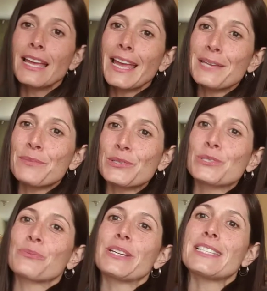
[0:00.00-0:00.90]
and
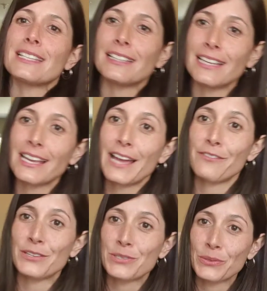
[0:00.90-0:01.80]
most recently, I've
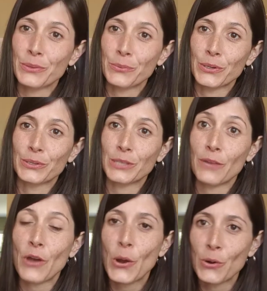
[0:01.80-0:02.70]
entered the world
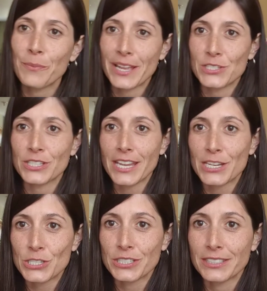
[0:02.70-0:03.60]
of home
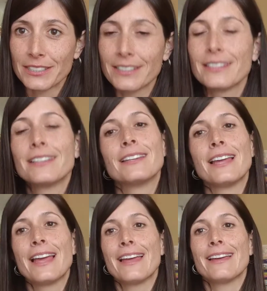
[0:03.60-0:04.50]
education.
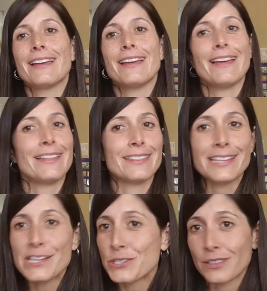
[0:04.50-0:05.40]
And
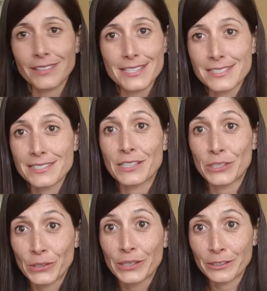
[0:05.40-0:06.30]
these are the lessons that
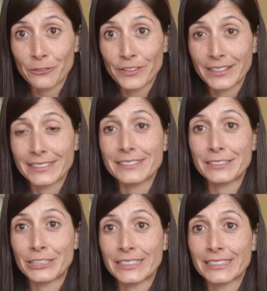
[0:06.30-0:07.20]
you're going to find
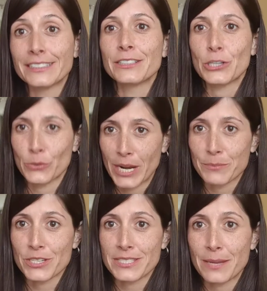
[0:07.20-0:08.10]
on
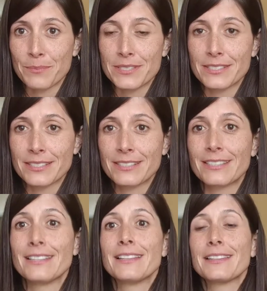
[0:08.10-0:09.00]
Grammar Steps.
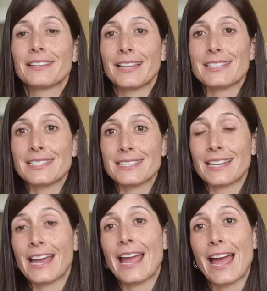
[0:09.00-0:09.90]
The lessons that
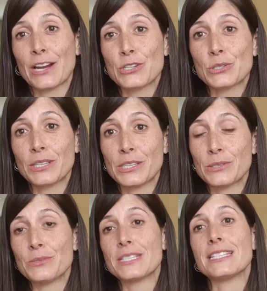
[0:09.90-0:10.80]
I actually
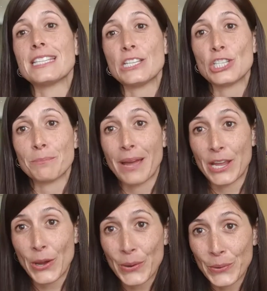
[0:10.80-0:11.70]
use in teaching
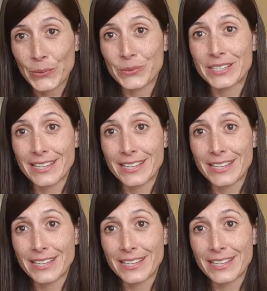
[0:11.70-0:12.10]
my own